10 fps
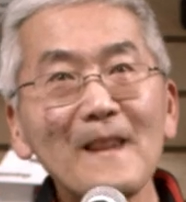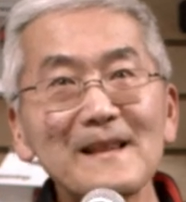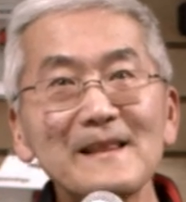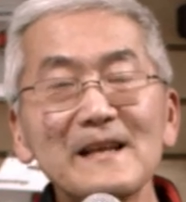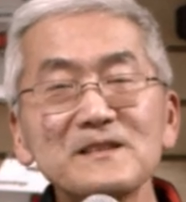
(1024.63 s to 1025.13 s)

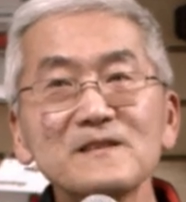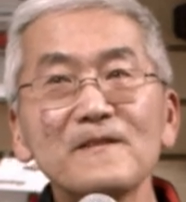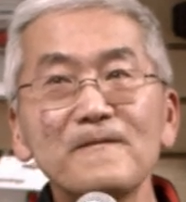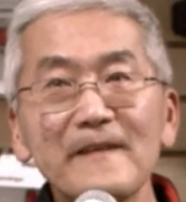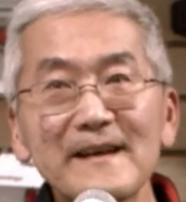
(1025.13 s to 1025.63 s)
this
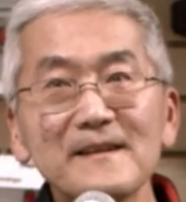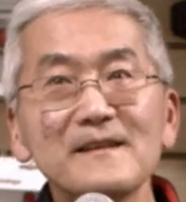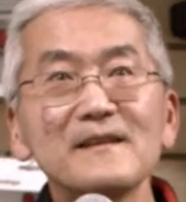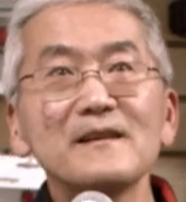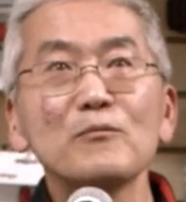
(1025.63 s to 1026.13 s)
event,
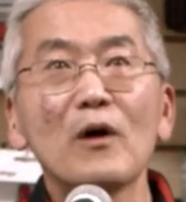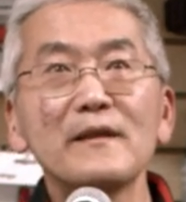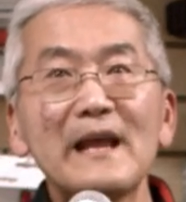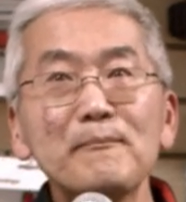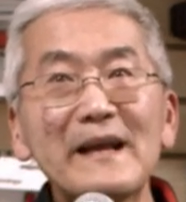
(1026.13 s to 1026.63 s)

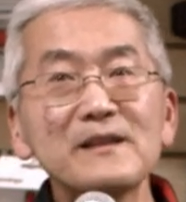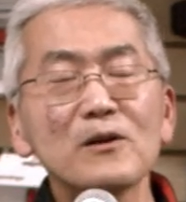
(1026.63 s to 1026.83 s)
they make the